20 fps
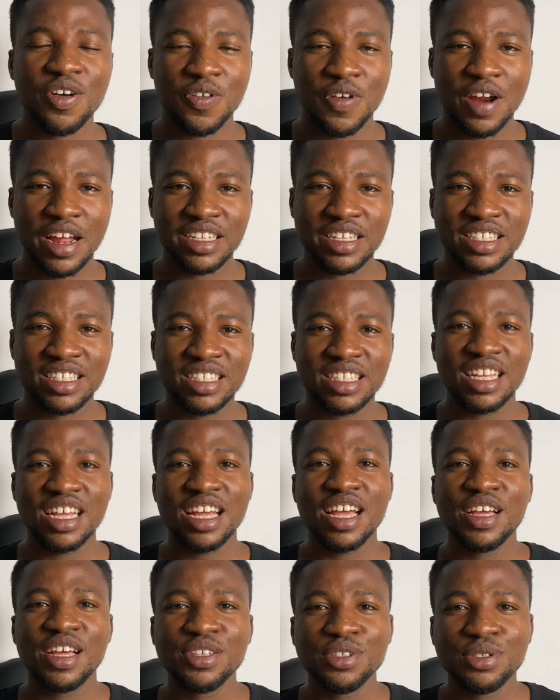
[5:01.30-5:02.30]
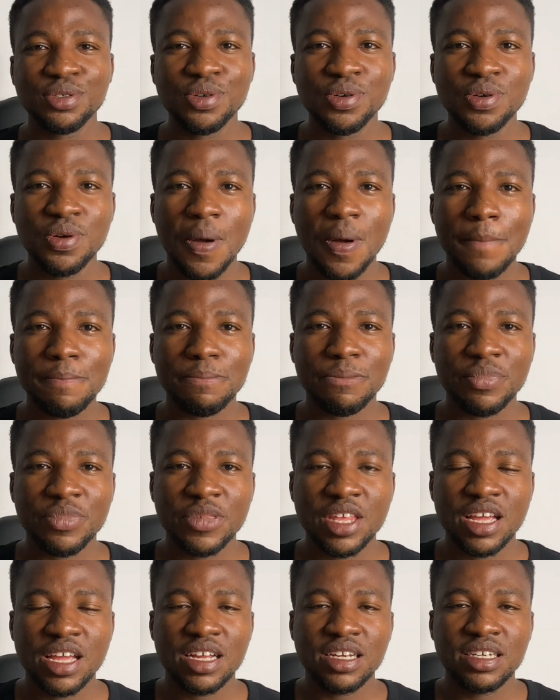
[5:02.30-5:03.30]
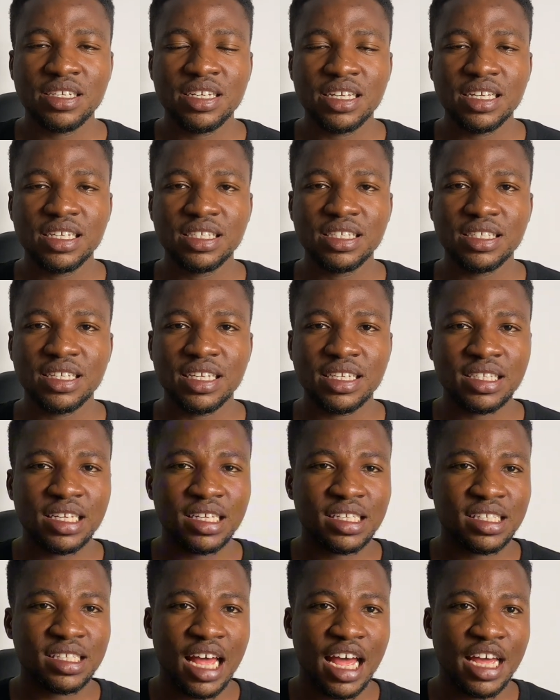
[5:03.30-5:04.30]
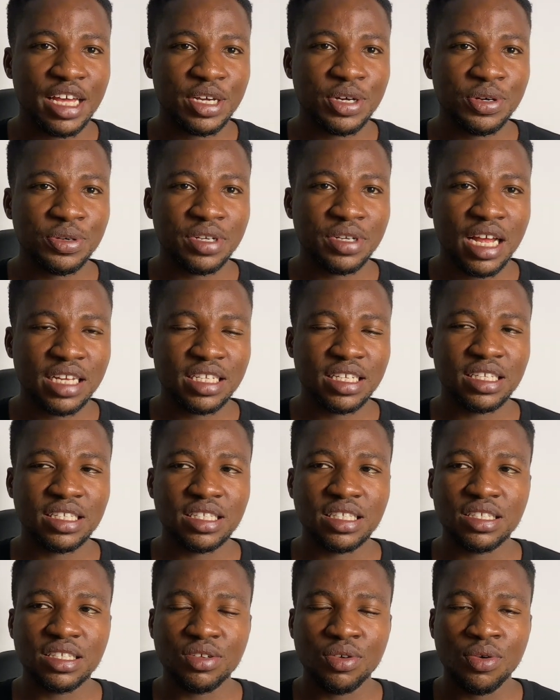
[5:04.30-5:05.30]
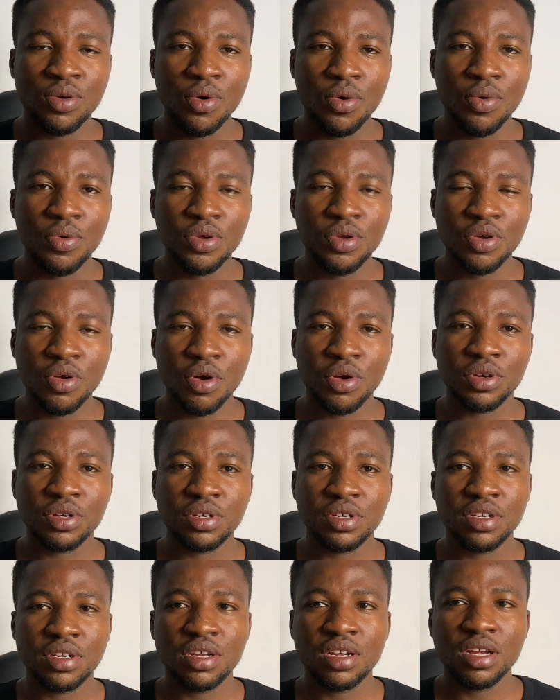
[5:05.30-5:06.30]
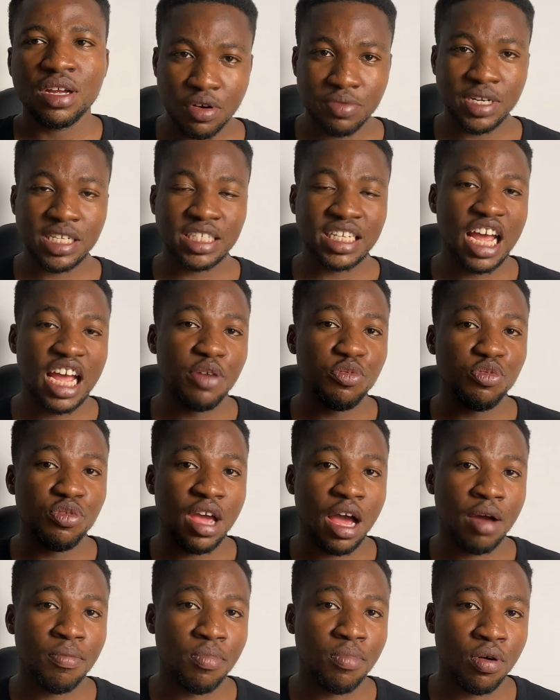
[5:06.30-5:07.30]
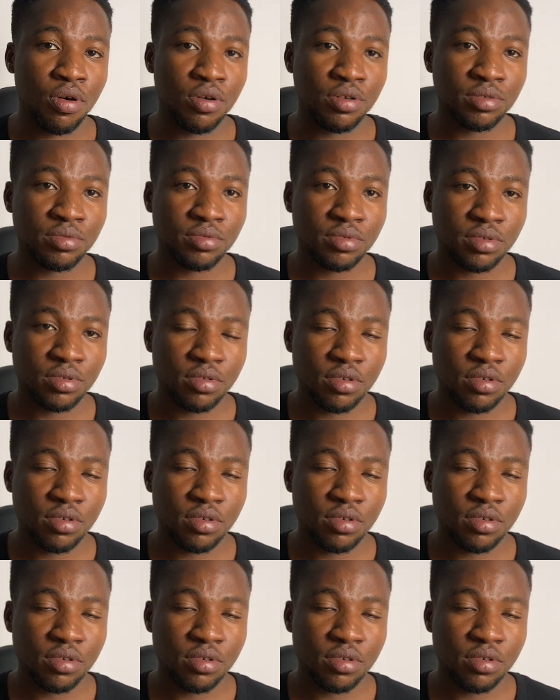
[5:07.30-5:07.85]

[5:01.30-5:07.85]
All right. So this is a cycle that is going on from the time we are born